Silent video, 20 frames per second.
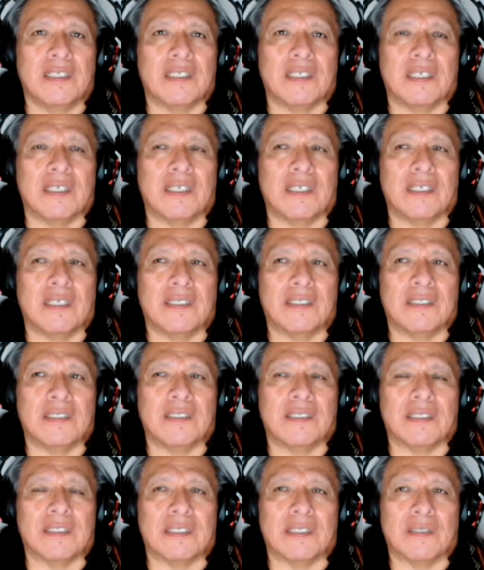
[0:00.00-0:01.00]

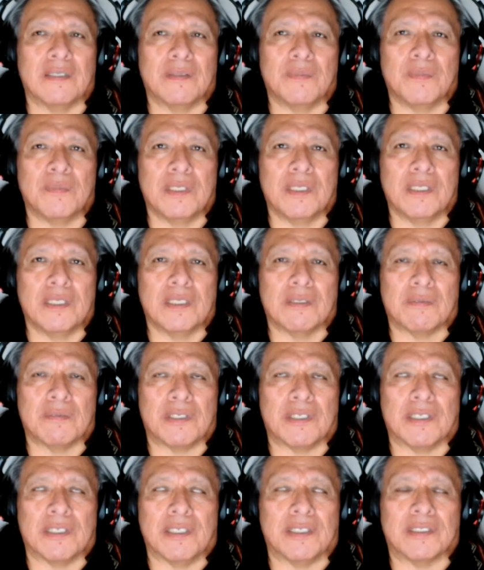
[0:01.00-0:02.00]
and uh,
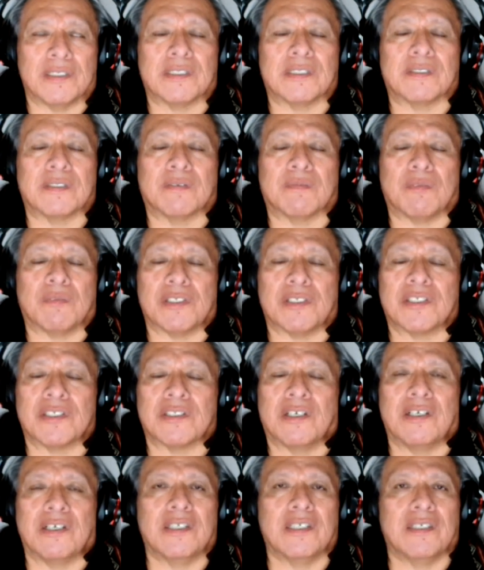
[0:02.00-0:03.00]
we're it's we're
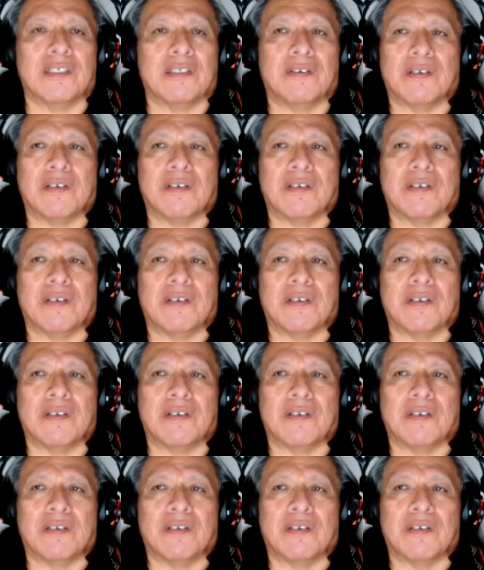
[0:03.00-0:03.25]
starting